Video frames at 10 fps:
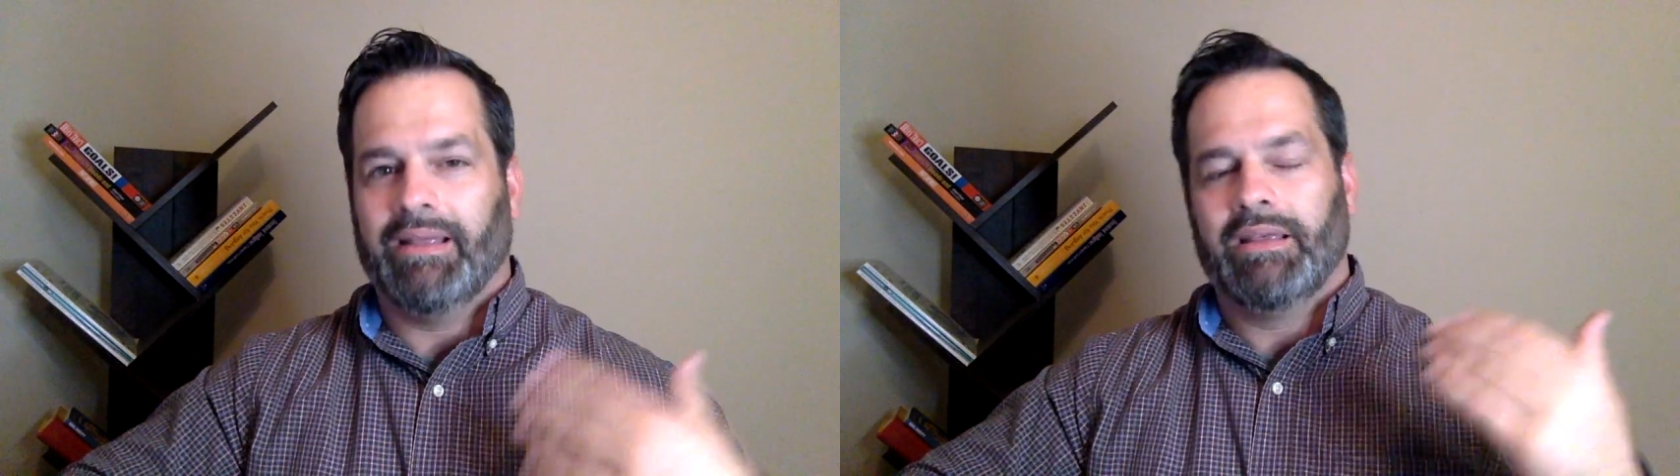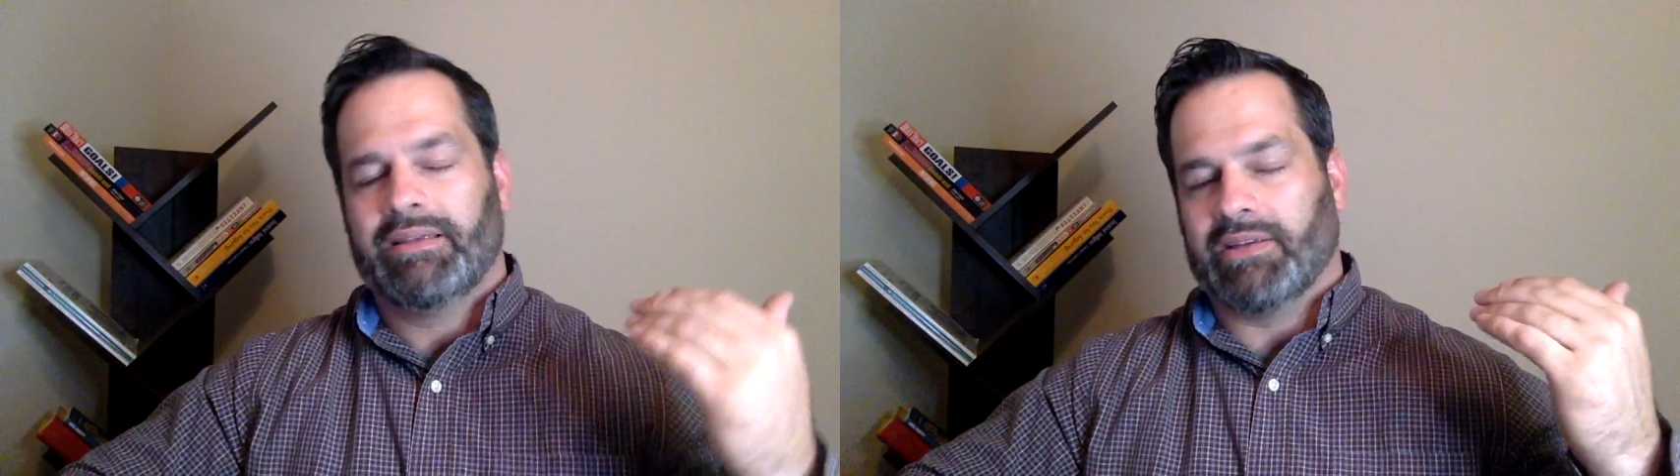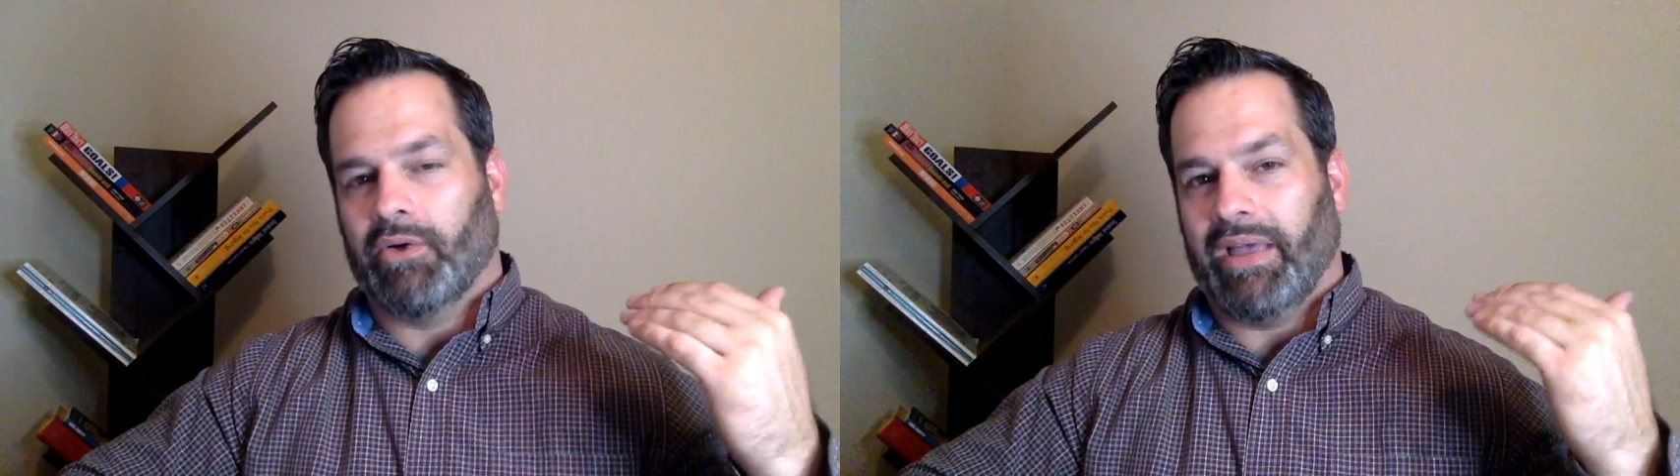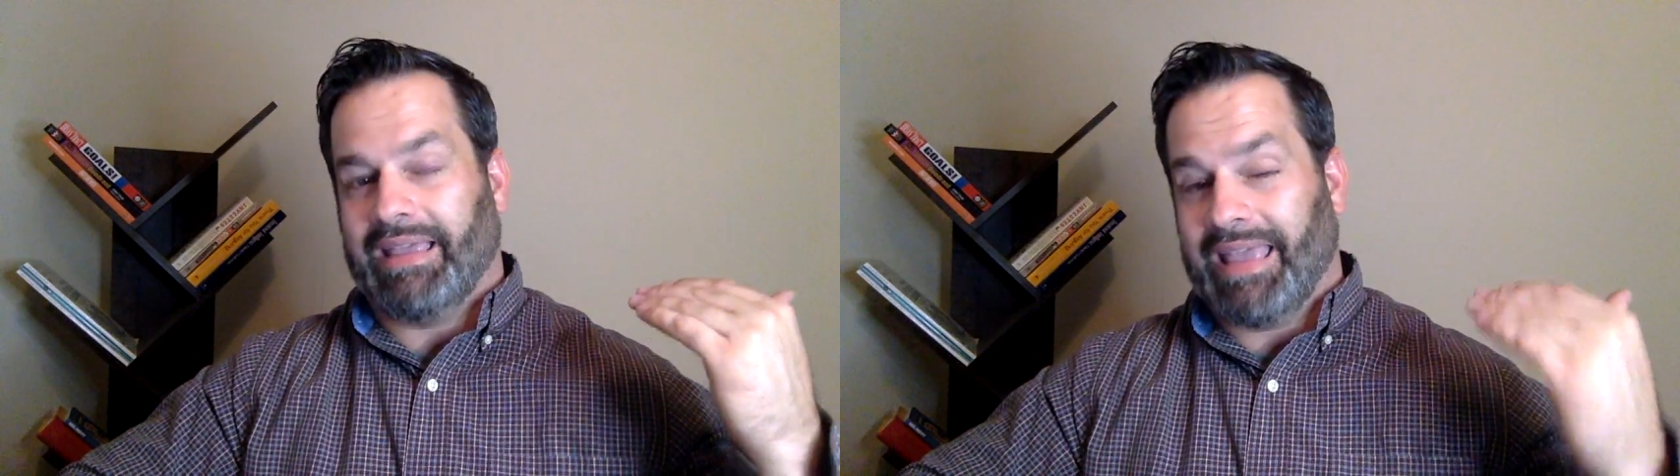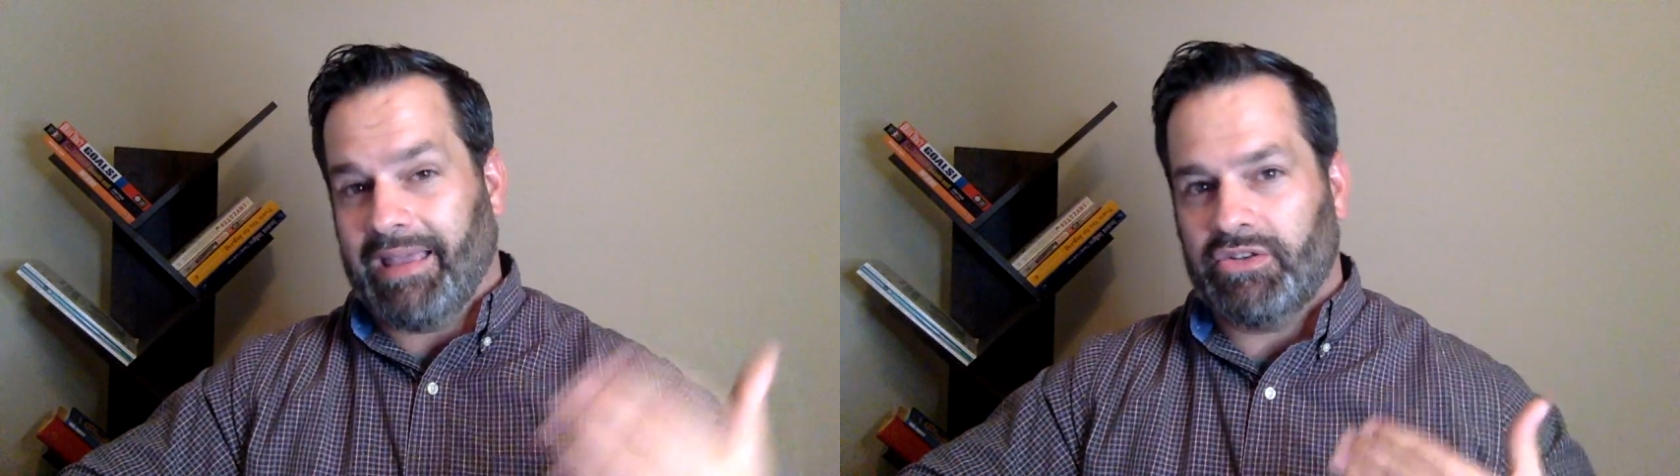So, it
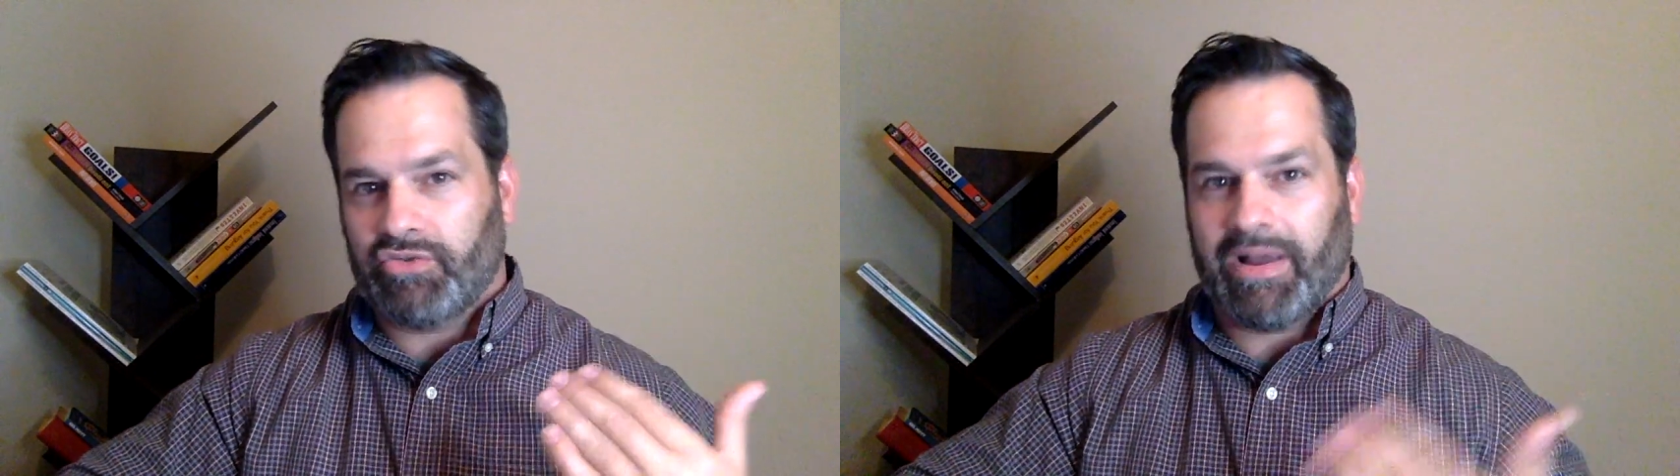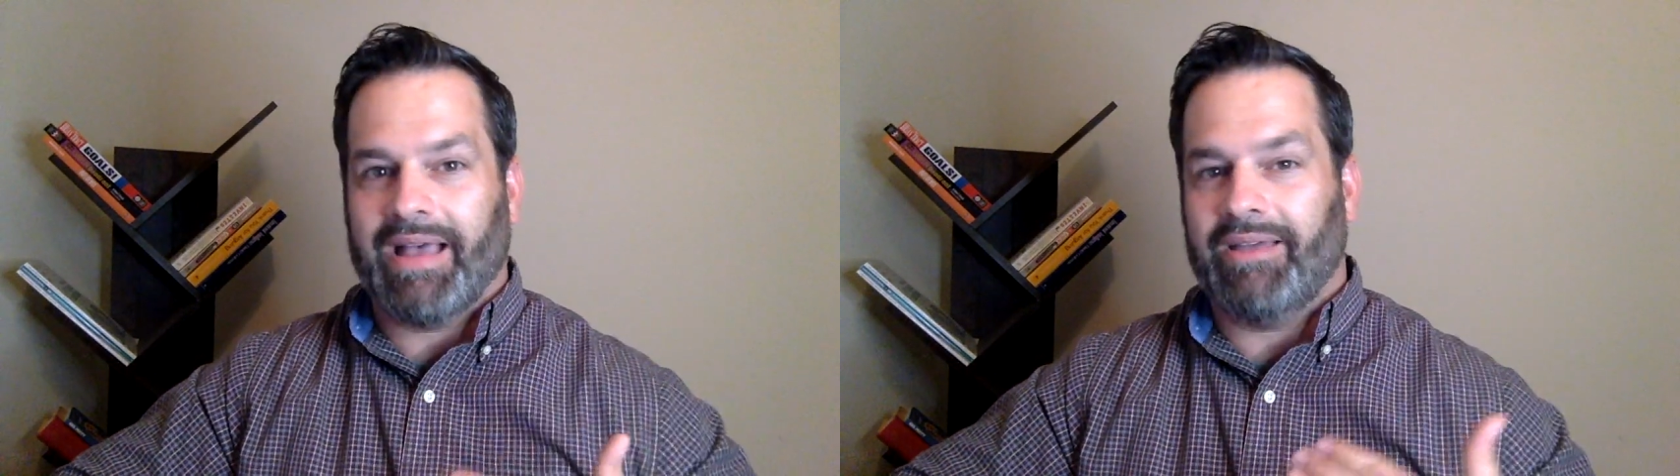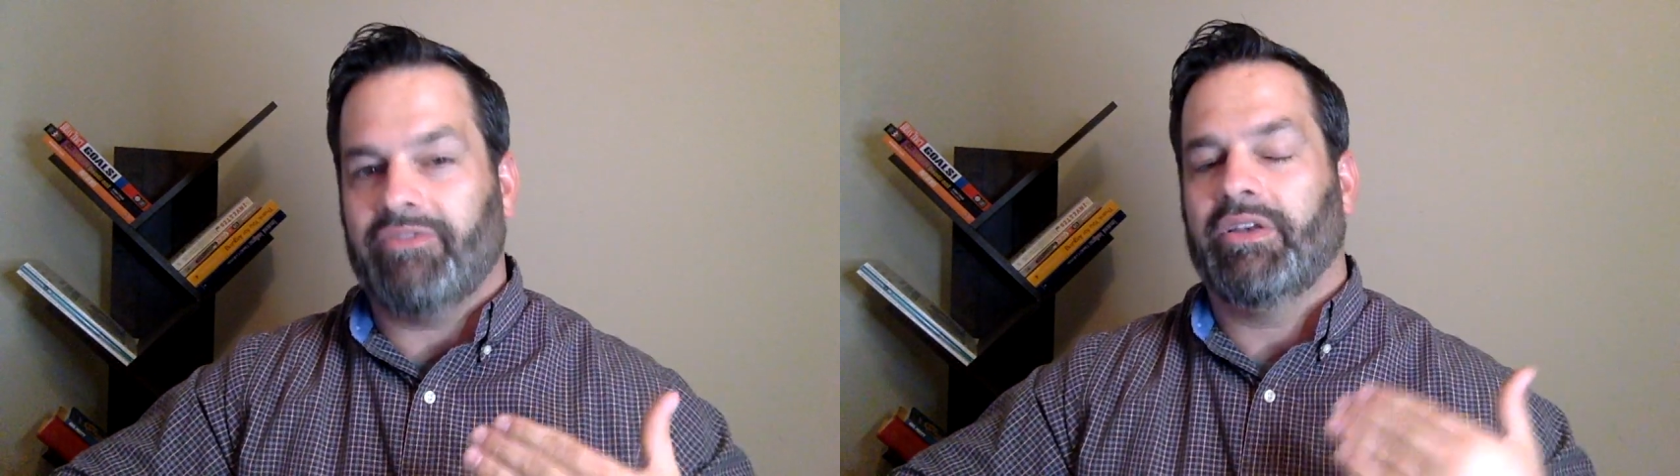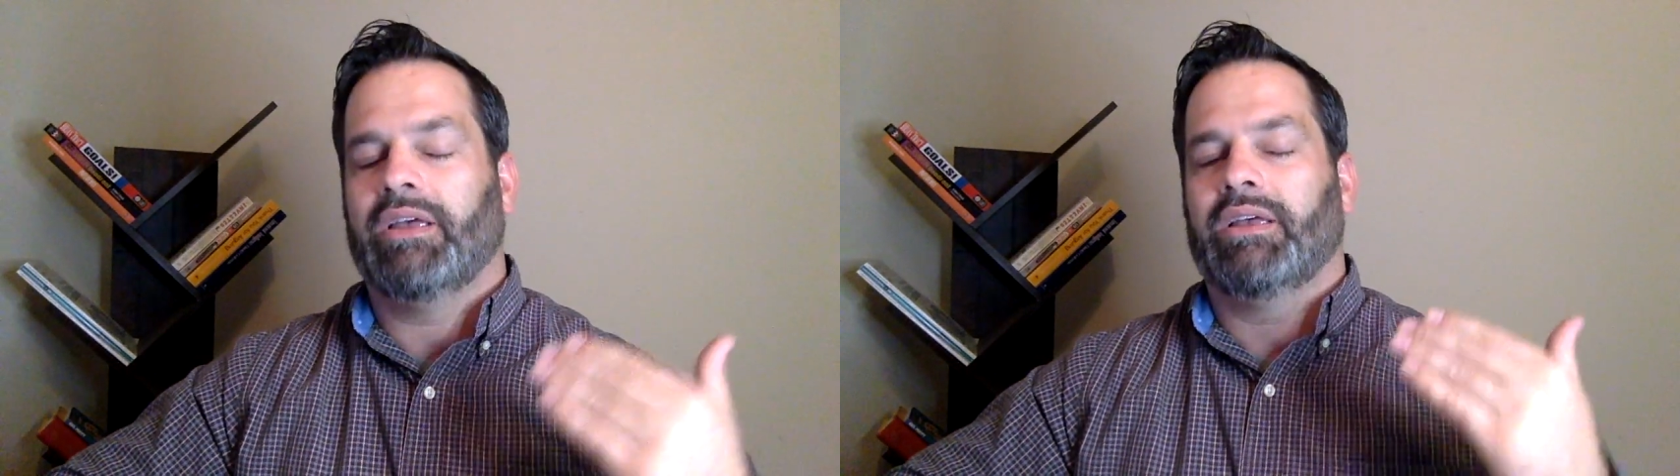can drive